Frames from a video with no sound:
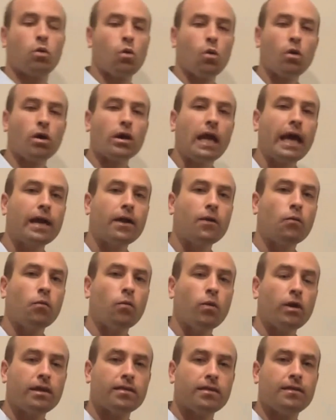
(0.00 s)
correlated
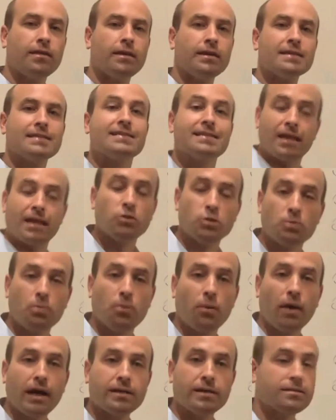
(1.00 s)
with sales
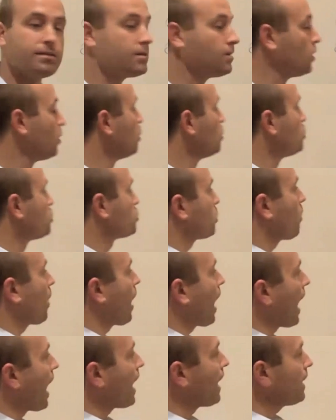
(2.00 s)
price.
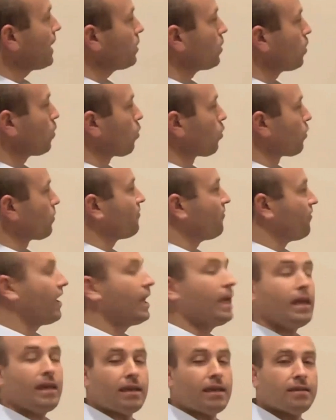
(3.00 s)
So adding the word
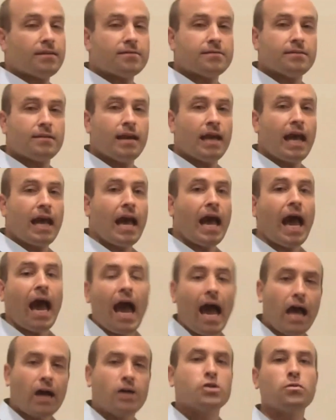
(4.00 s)
vacant
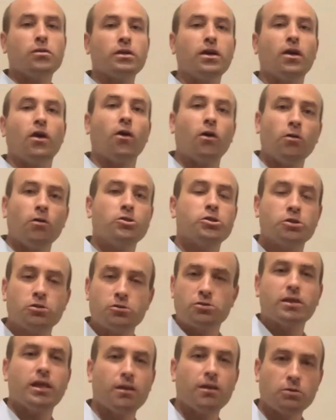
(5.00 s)
actually hurts
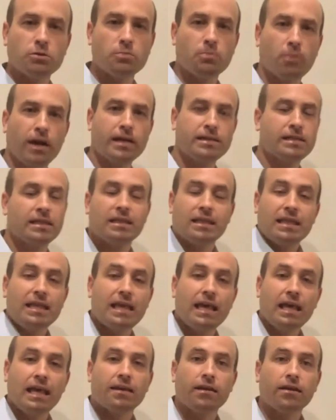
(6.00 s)
your sales price at
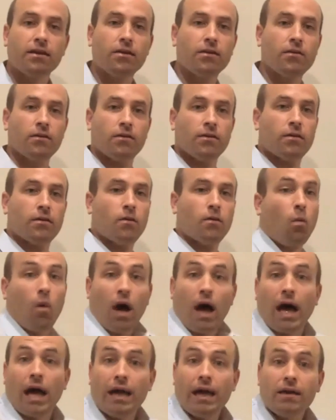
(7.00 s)
the end.
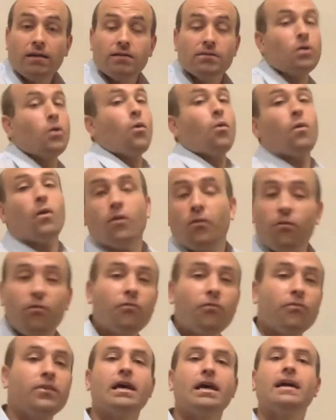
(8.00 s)
Why? Well,
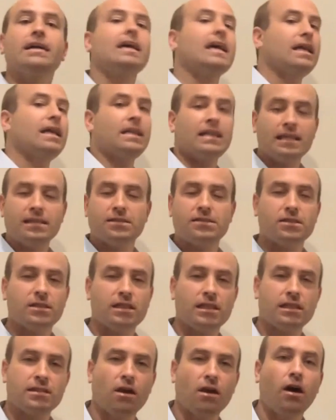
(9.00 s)
again,
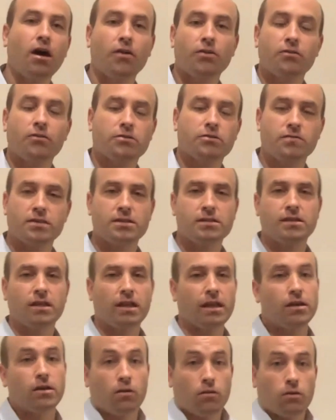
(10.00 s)
these authors of this
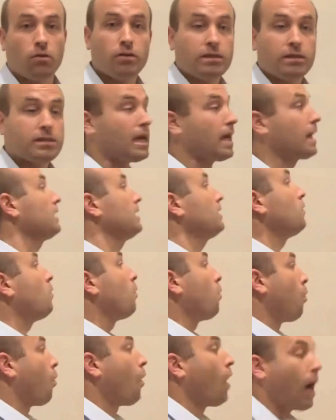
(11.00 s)
study don't know exactly
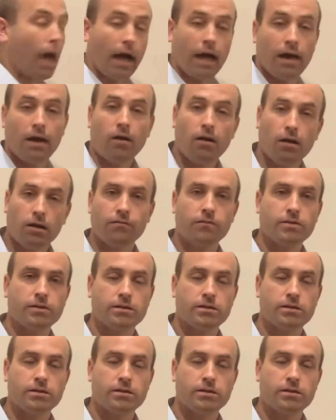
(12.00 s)
why all of